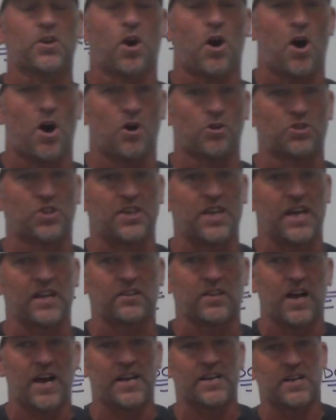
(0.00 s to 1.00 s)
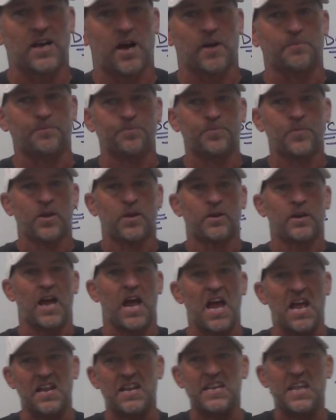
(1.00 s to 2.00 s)
calls, get lined up,
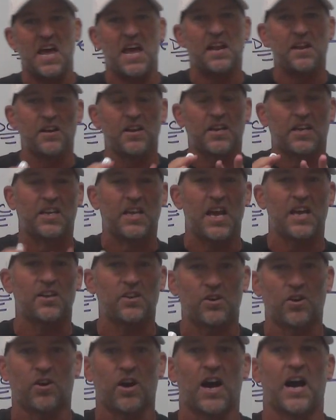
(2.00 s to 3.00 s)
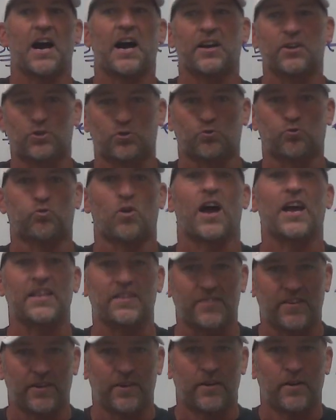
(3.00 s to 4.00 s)
and then get your eyes
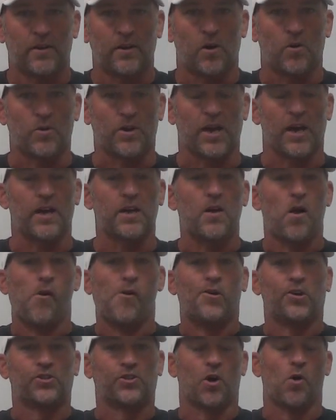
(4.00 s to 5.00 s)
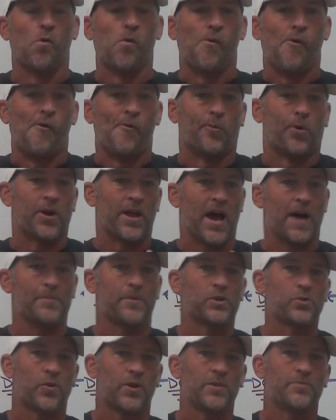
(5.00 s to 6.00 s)
right, okay? So what
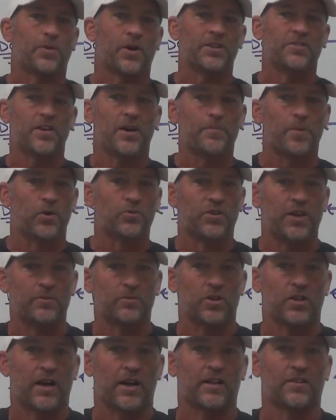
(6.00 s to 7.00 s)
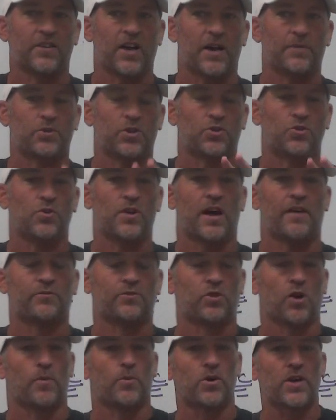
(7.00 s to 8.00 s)
happens when you play tempo teams a lot of times is you have
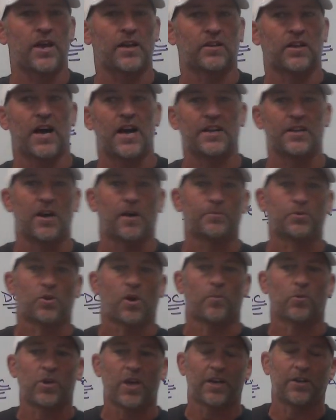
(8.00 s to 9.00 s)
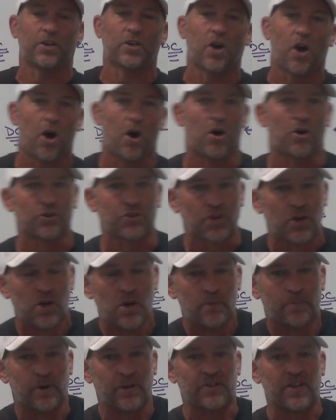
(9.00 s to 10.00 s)
trouble getting lined up, trouble getting
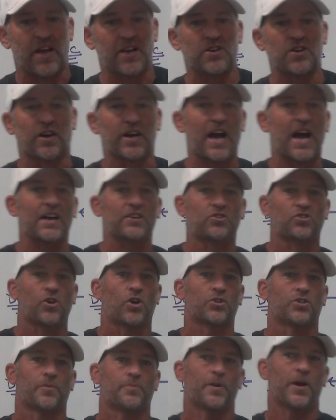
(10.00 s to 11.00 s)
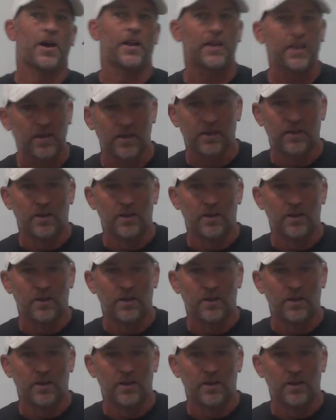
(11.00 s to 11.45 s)
calls, but then your guys start to panic